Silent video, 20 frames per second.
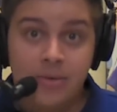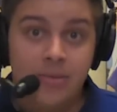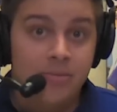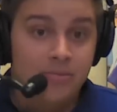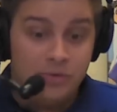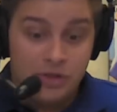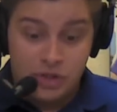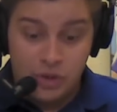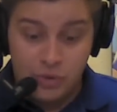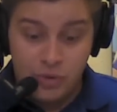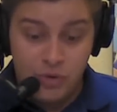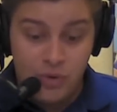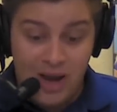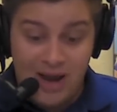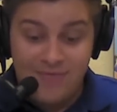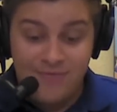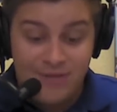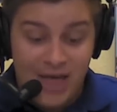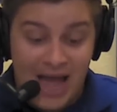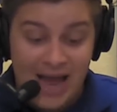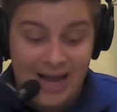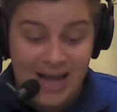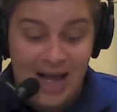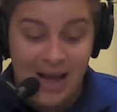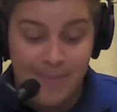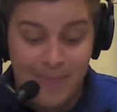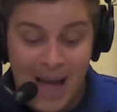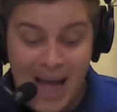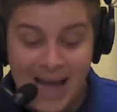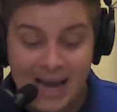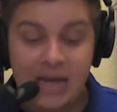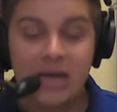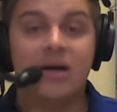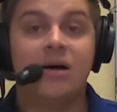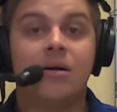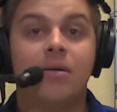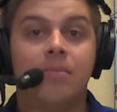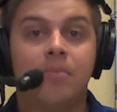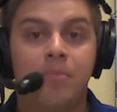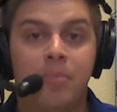So you have that guy back.
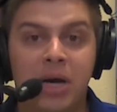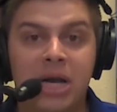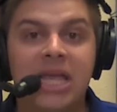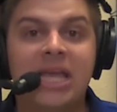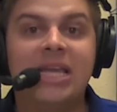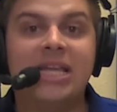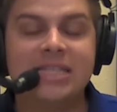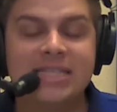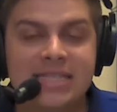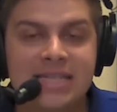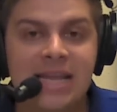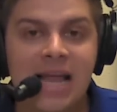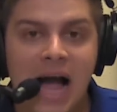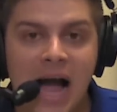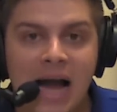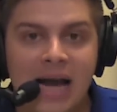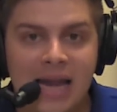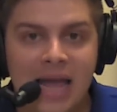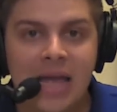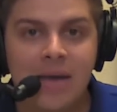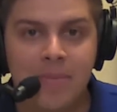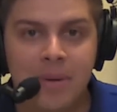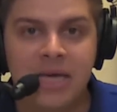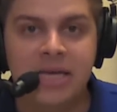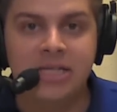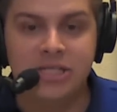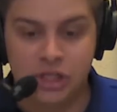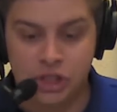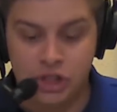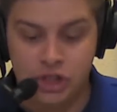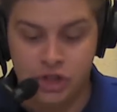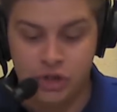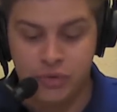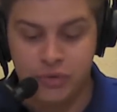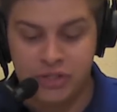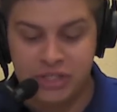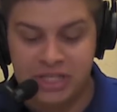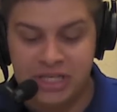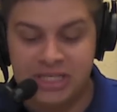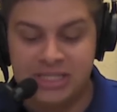But again, it's 9 ABs in 2
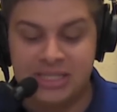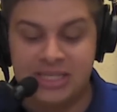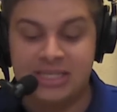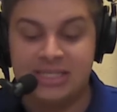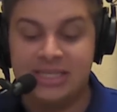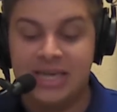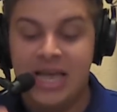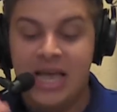seasons.